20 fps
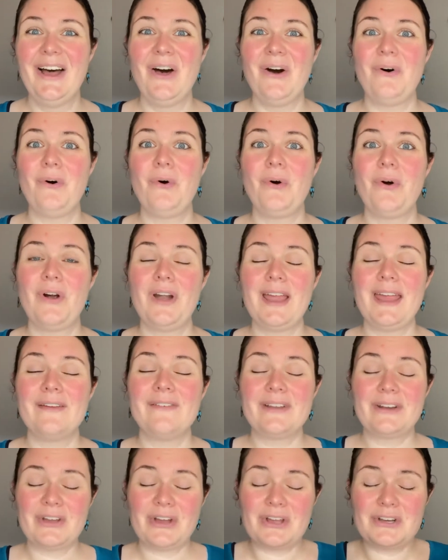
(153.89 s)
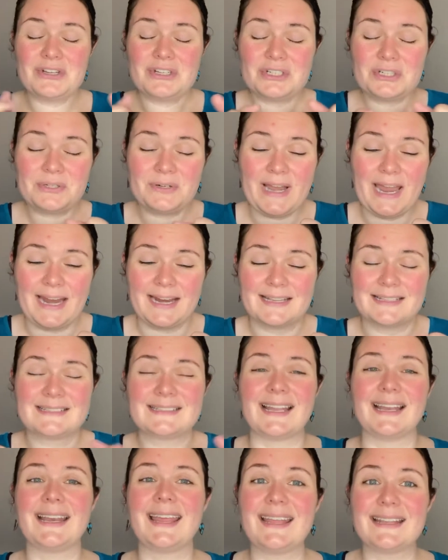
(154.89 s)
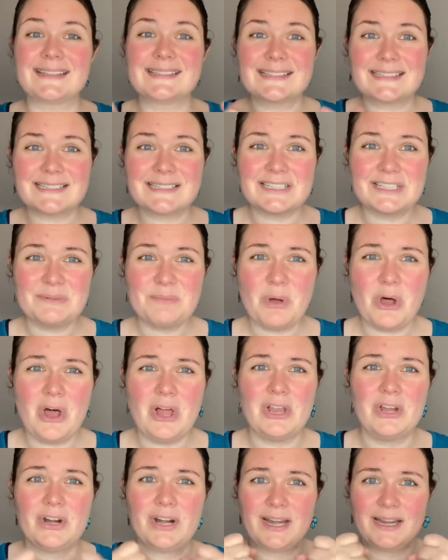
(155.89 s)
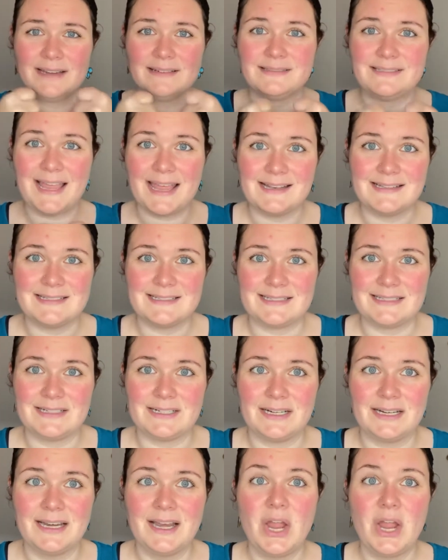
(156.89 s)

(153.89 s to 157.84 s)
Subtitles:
or if it contracts and gets smaller and denser,